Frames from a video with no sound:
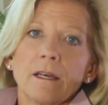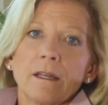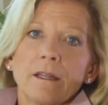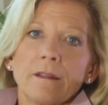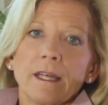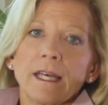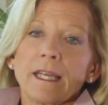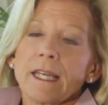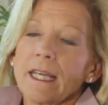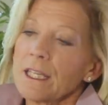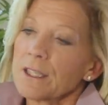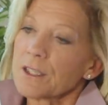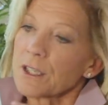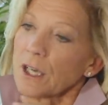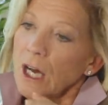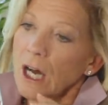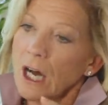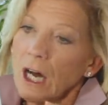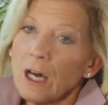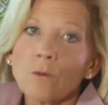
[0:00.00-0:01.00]
that is
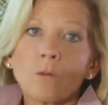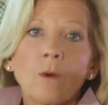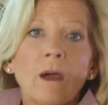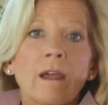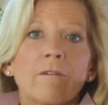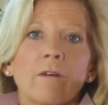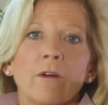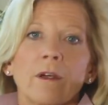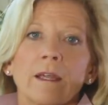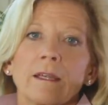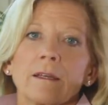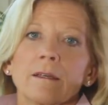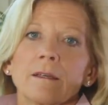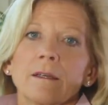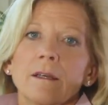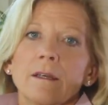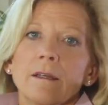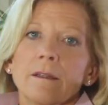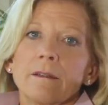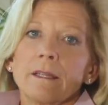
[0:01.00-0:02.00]
unwavering,
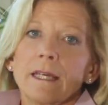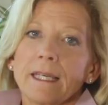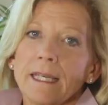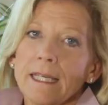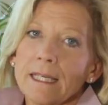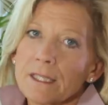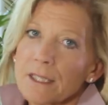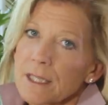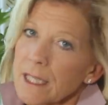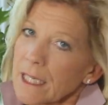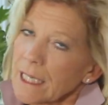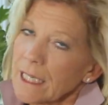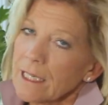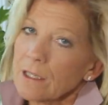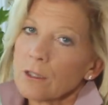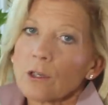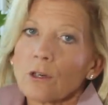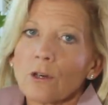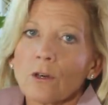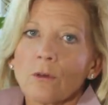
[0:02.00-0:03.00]
that is the
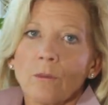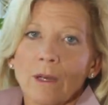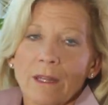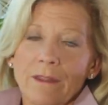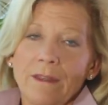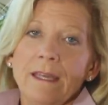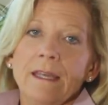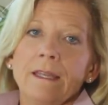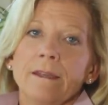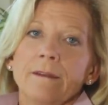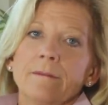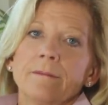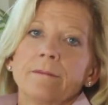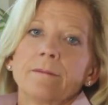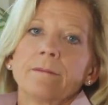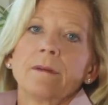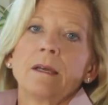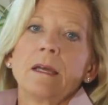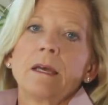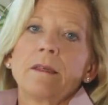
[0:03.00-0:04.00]
healer within,
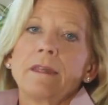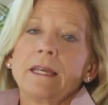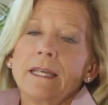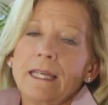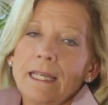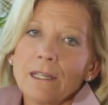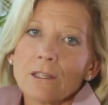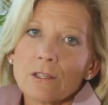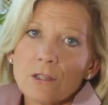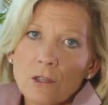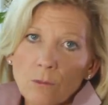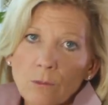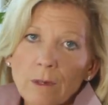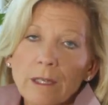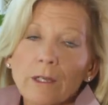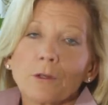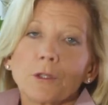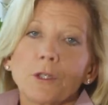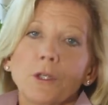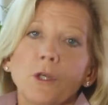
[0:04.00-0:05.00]
that is the
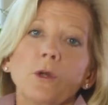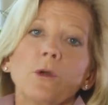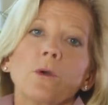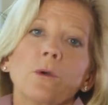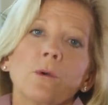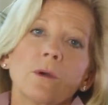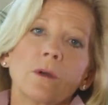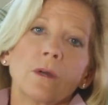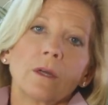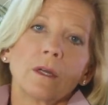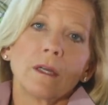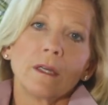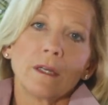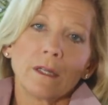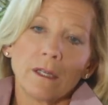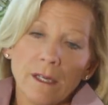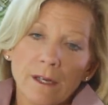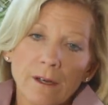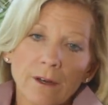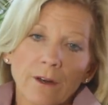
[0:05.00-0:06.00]
real you
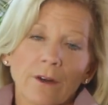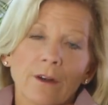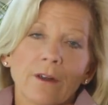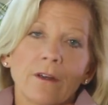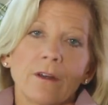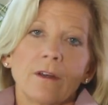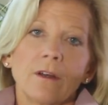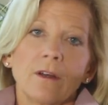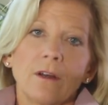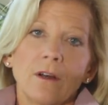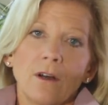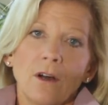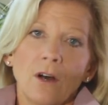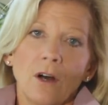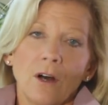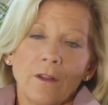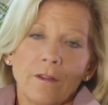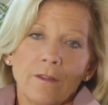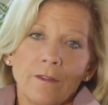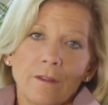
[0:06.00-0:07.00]
here
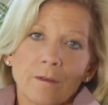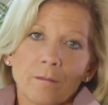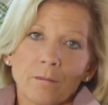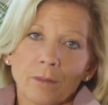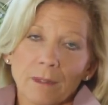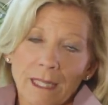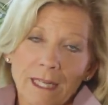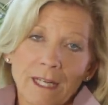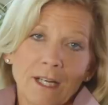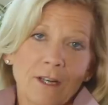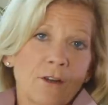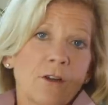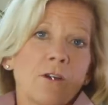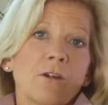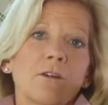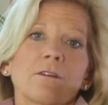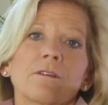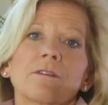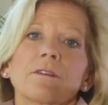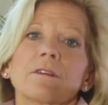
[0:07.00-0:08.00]
on planet
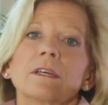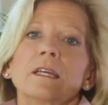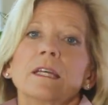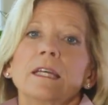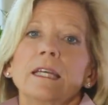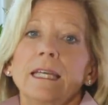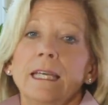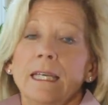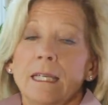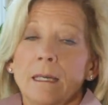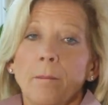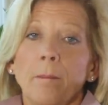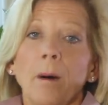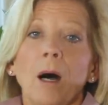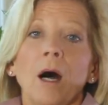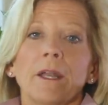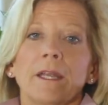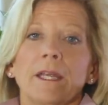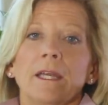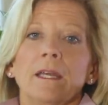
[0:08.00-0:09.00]
Earth in a
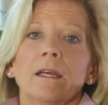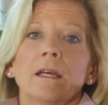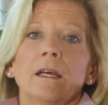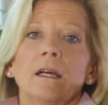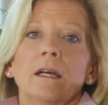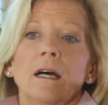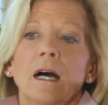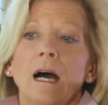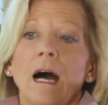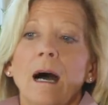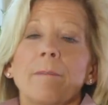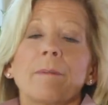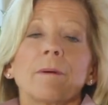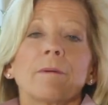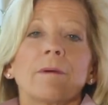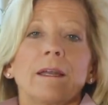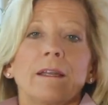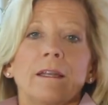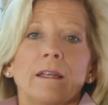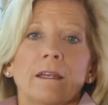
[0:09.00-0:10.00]
body
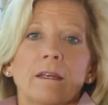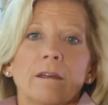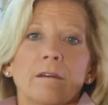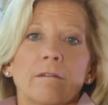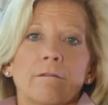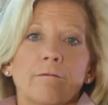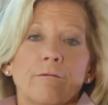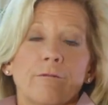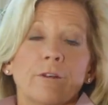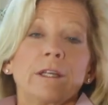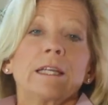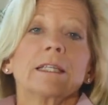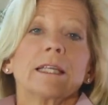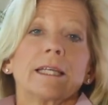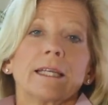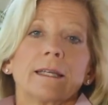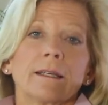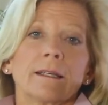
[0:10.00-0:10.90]
operating freely.